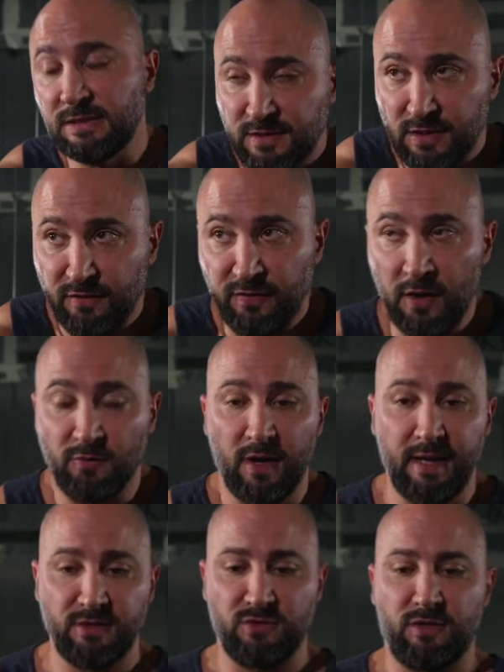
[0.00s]
So the front
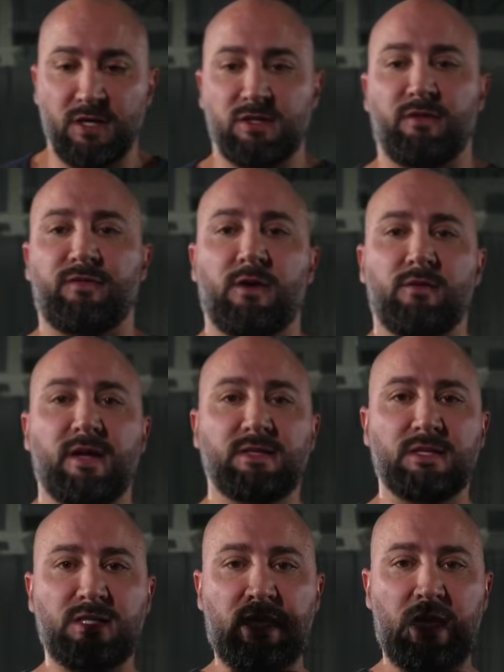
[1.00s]
raise, traditional front raise
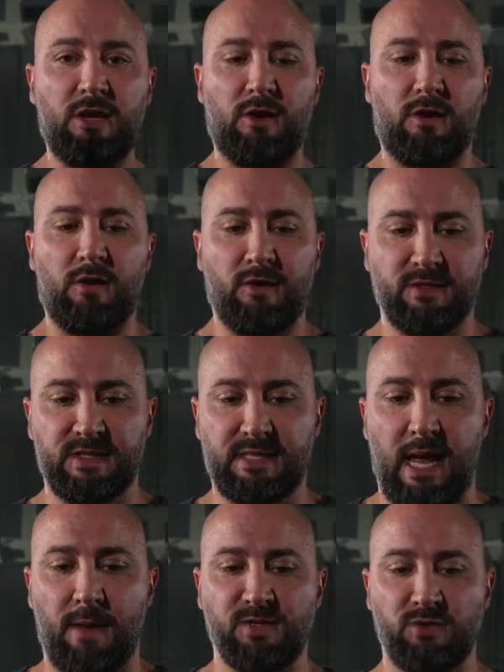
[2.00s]
is here.
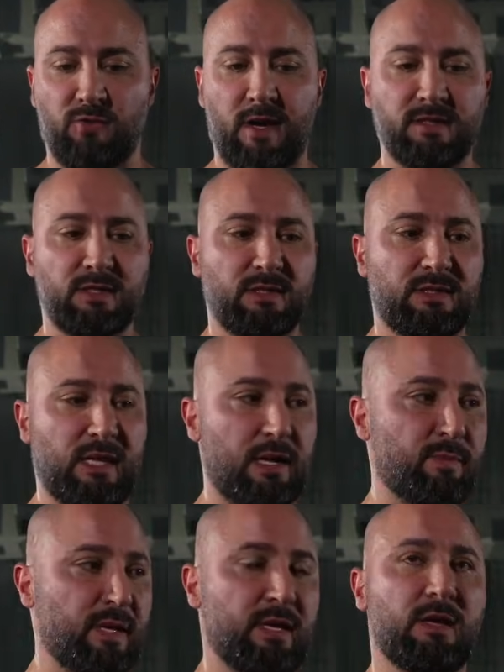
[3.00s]
Scaption raise is
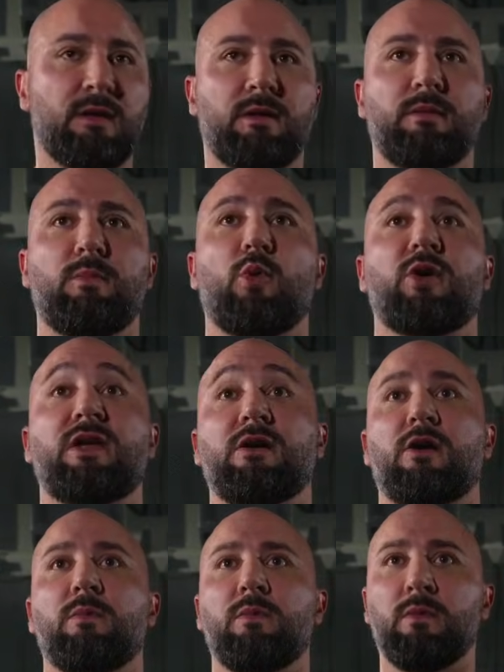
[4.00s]
gonna be more
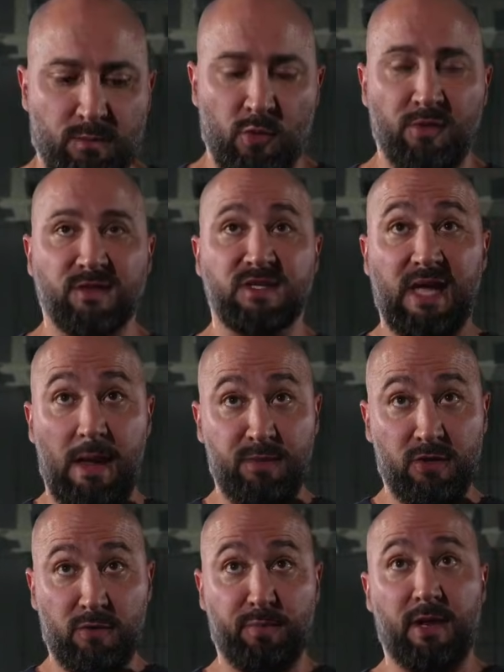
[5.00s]
here, more in the
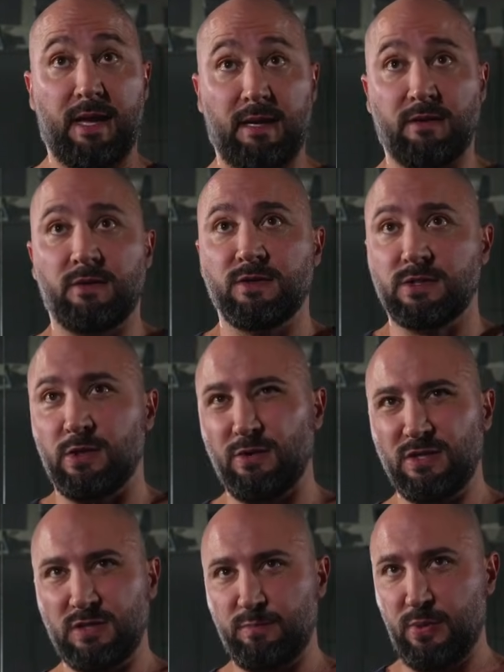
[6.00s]
scapular plane. So
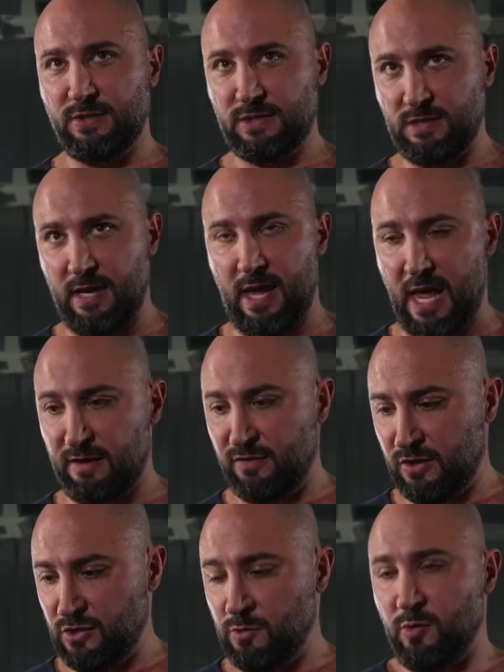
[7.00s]
it just puts the head of
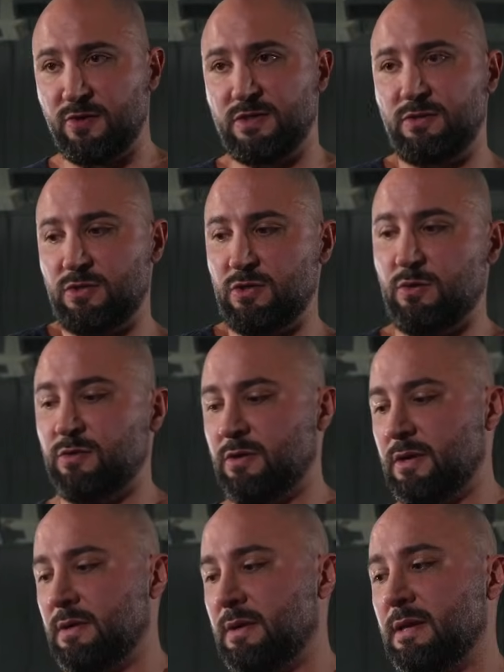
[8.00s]
the humerus and the
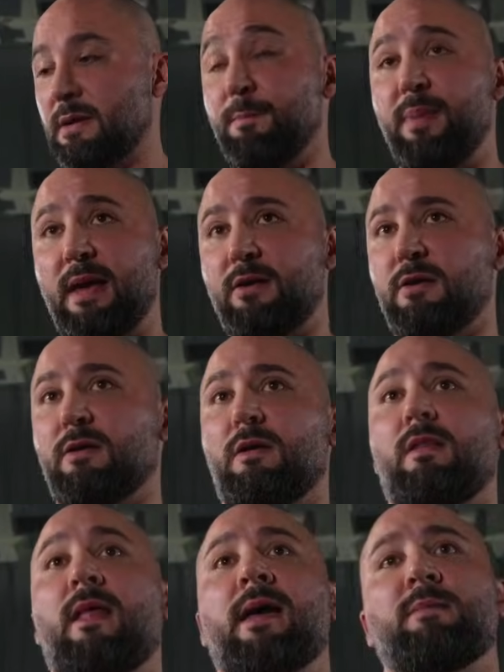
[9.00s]
shoulder in a better
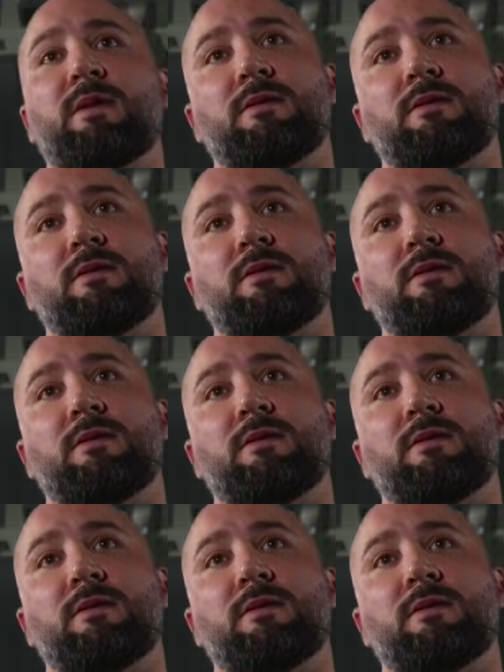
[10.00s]
alignment.